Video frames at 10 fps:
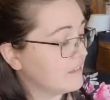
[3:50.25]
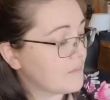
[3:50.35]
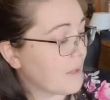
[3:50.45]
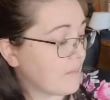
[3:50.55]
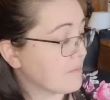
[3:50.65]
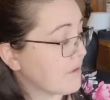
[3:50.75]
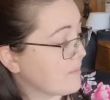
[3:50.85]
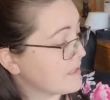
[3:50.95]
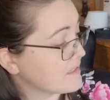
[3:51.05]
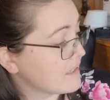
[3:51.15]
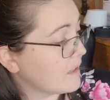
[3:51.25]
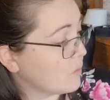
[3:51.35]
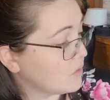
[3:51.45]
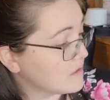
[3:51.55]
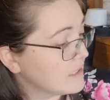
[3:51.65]
The paper probably isn't that
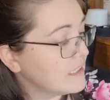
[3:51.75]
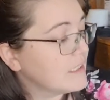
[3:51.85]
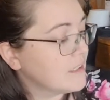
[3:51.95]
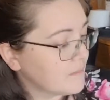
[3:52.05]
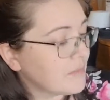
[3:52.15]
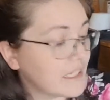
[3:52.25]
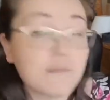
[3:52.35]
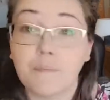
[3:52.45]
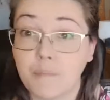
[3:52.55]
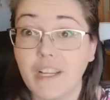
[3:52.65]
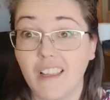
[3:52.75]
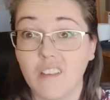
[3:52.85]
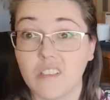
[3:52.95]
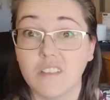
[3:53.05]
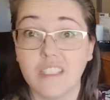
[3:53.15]
old, but it's pretty
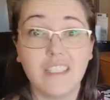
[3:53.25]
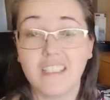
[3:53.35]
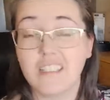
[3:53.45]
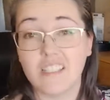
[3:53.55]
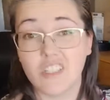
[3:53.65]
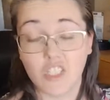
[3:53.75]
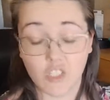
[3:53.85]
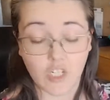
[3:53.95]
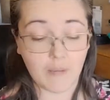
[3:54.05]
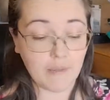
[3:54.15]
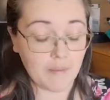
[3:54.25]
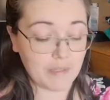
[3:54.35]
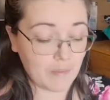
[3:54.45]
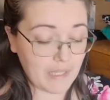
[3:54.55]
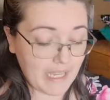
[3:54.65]
close to it. This is just scrap
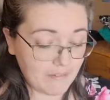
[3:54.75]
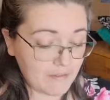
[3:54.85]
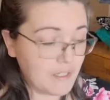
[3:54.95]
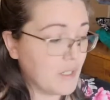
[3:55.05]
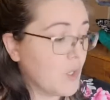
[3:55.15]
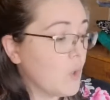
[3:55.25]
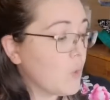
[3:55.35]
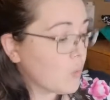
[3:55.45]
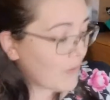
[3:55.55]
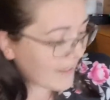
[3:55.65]
paper that we have. We